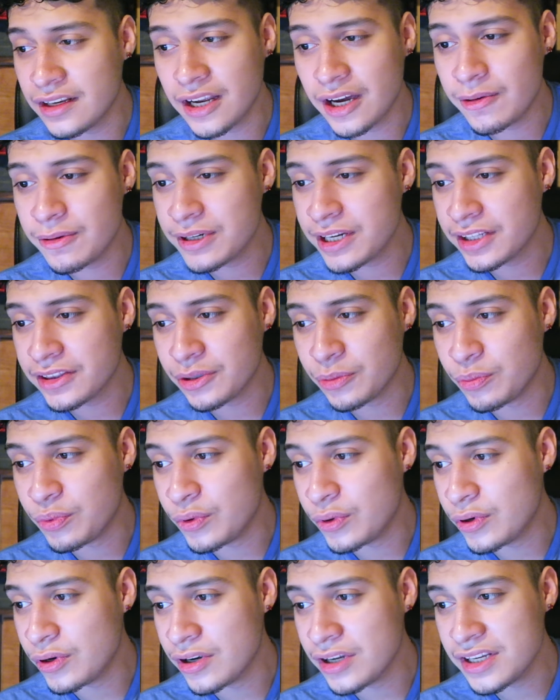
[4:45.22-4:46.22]
now we got the
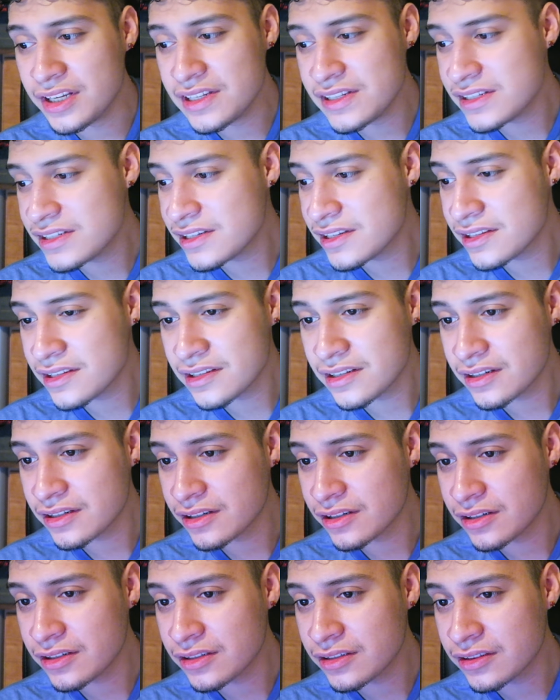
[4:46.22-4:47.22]
boys.
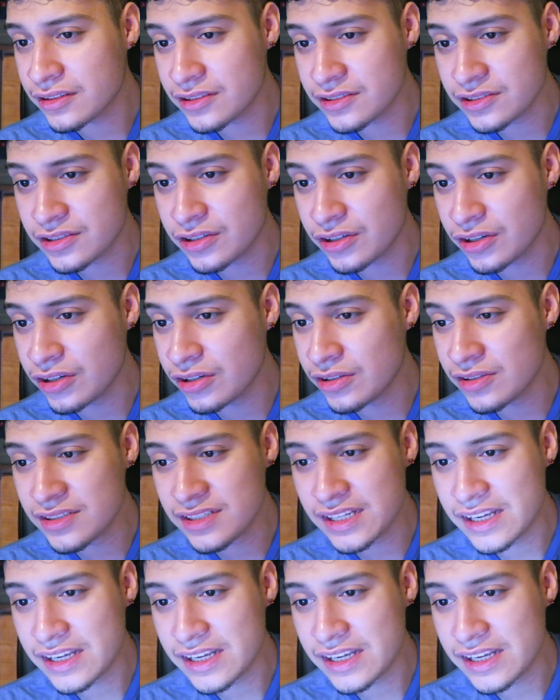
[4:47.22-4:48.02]
There's girls